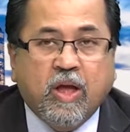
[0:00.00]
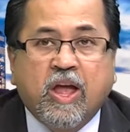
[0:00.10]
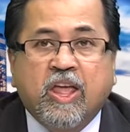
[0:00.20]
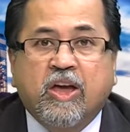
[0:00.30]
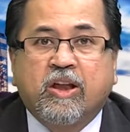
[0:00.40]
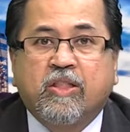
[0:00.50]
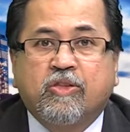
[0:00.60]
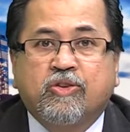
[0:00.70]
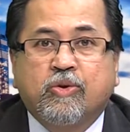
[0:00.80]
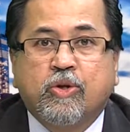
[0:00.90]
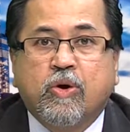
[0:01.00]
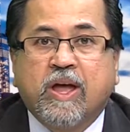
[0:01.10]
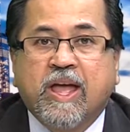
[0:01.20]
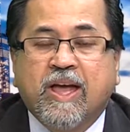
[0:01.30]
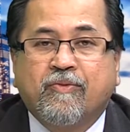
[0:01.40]
Here at the studio,
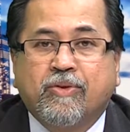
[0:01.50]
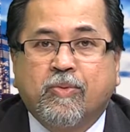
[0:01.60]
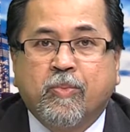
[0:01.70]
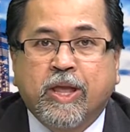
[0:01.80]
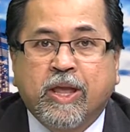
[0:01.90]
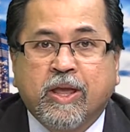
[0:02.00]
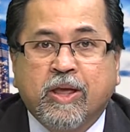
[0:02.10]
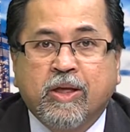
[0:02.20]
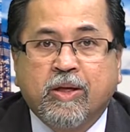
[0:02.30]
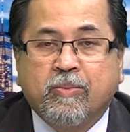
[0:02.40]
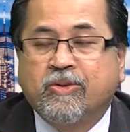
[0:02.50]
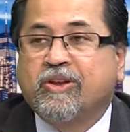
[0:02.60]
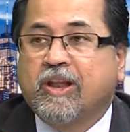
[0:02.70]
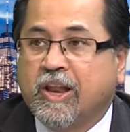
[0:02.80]
I have with me Mr.